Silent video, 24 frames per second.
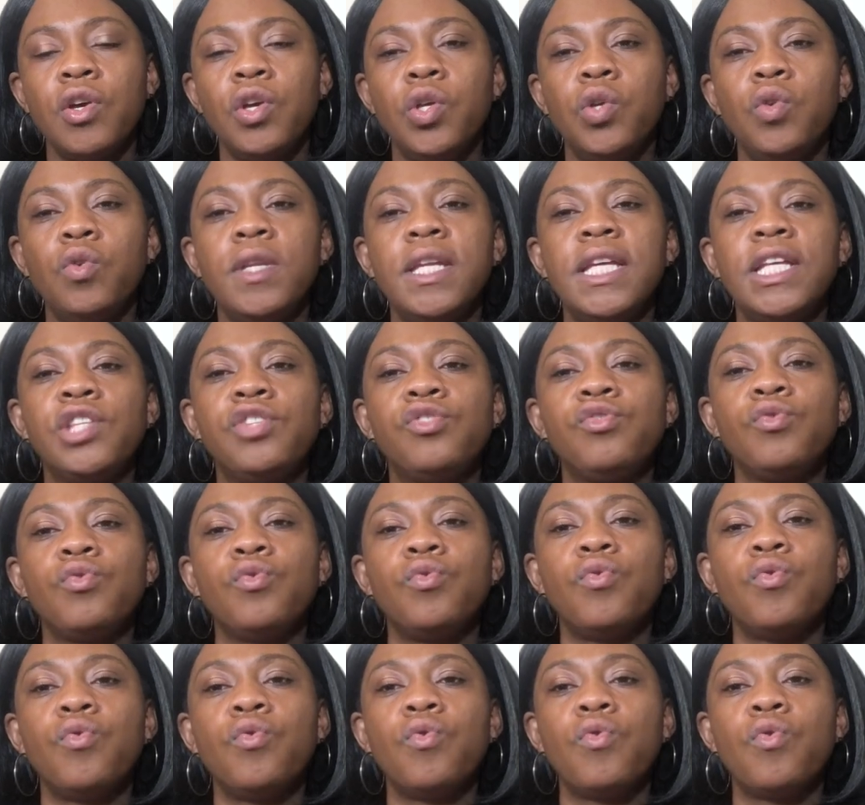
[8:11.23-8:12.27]
you need
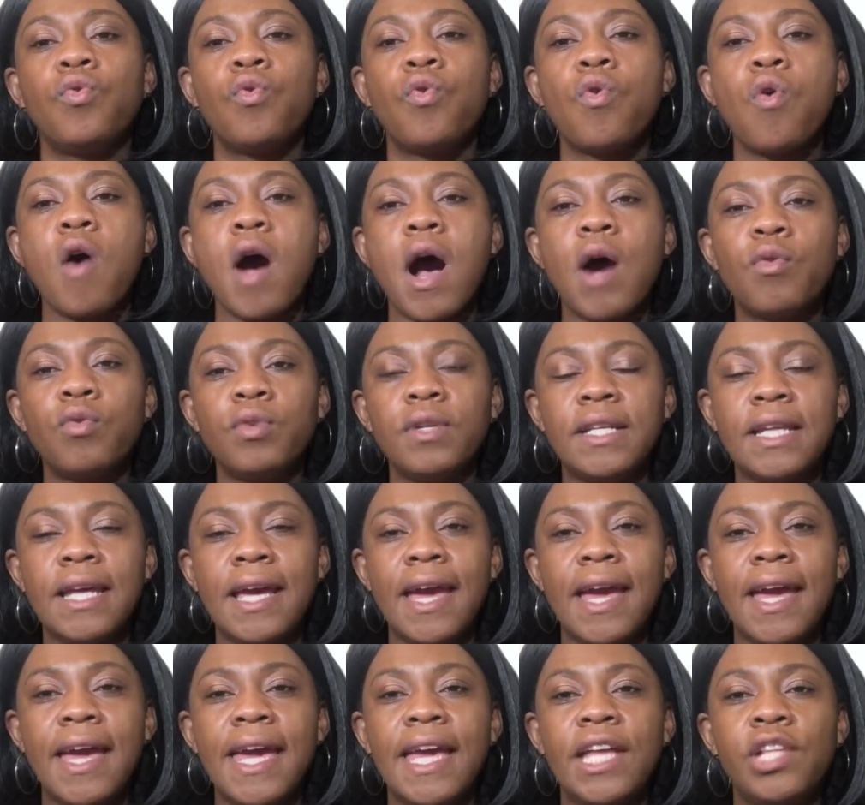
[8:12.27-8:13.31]
to go out
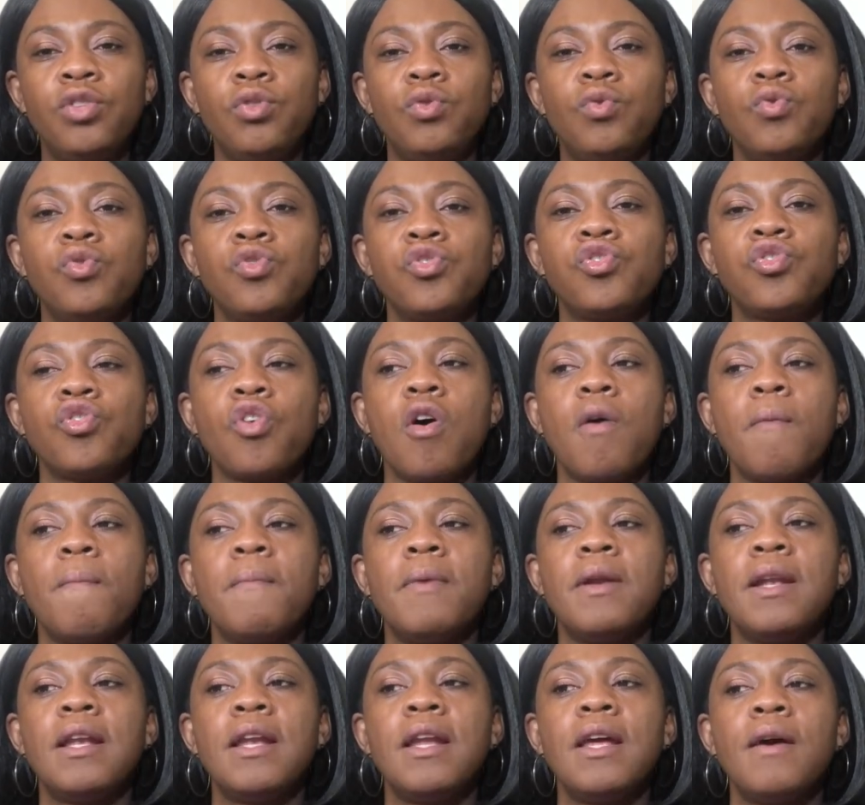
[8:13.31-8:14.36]
there and do
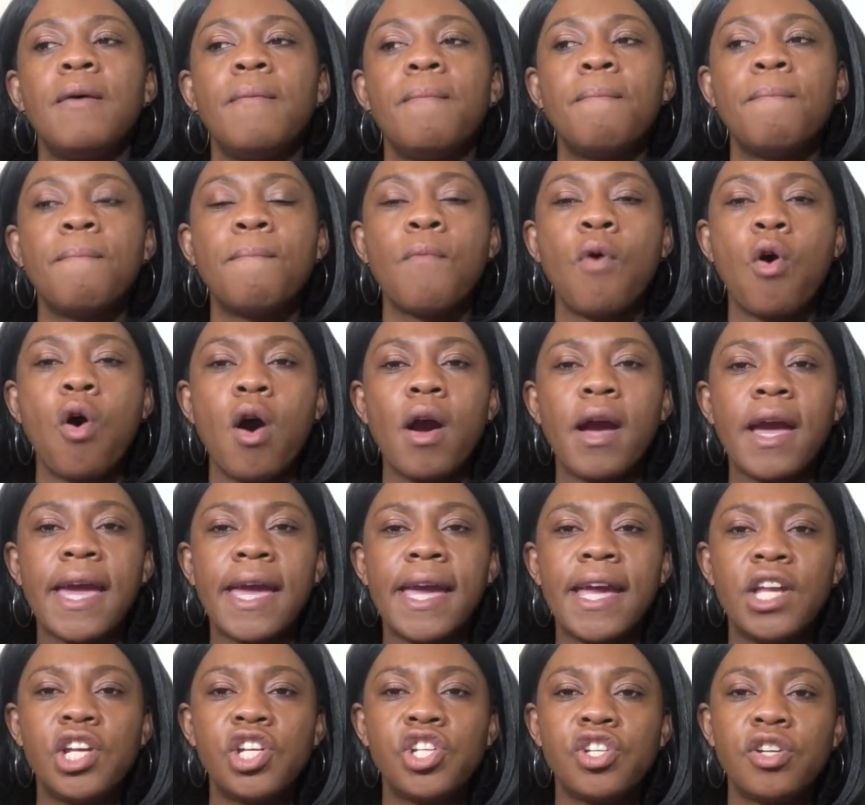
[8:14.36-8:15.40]
some
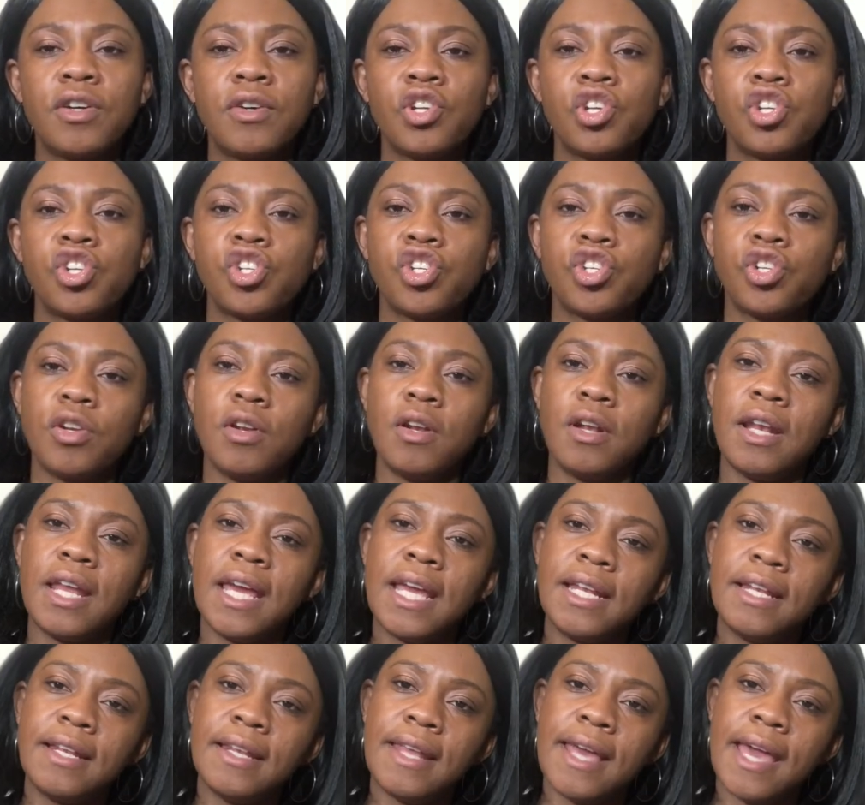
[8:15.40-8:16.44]
mortgage
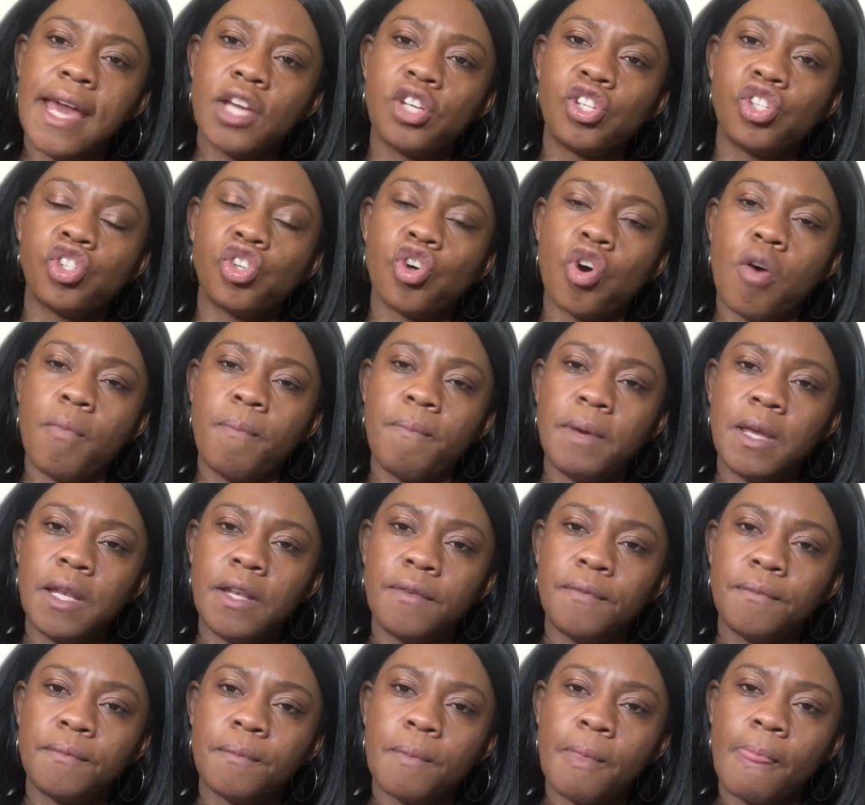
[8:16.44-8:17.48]
lender
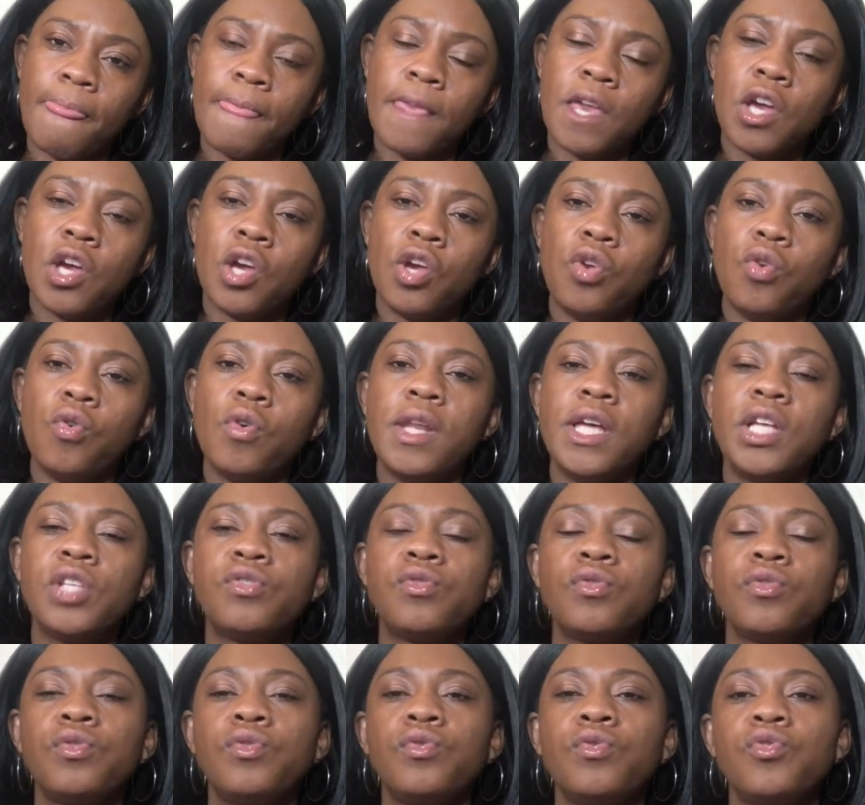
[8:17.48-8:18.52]
shopping. You need
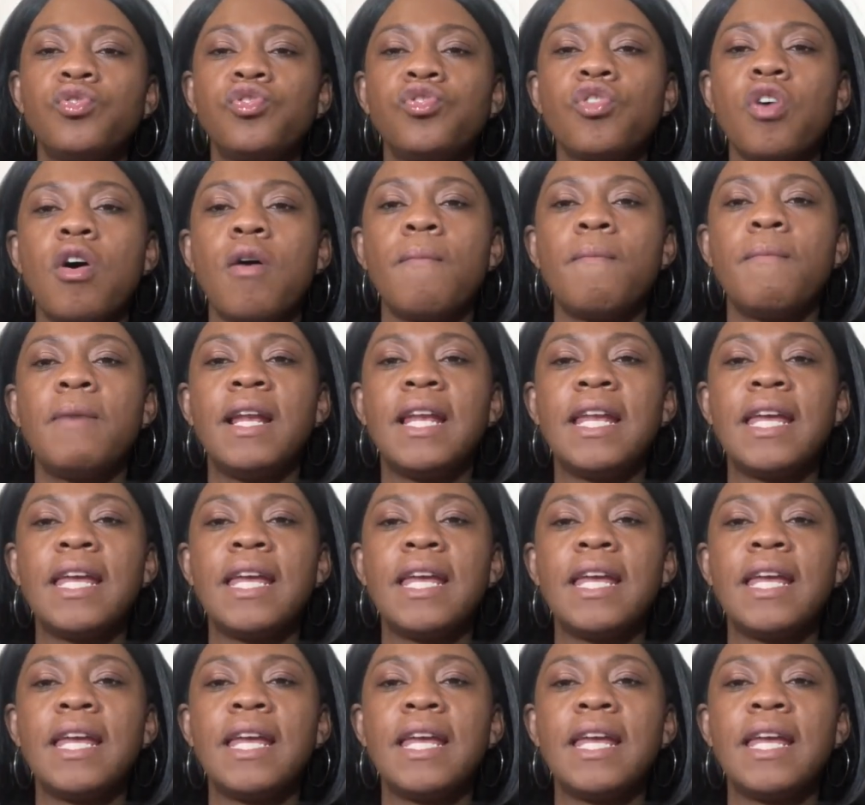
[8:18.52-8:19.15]
to do some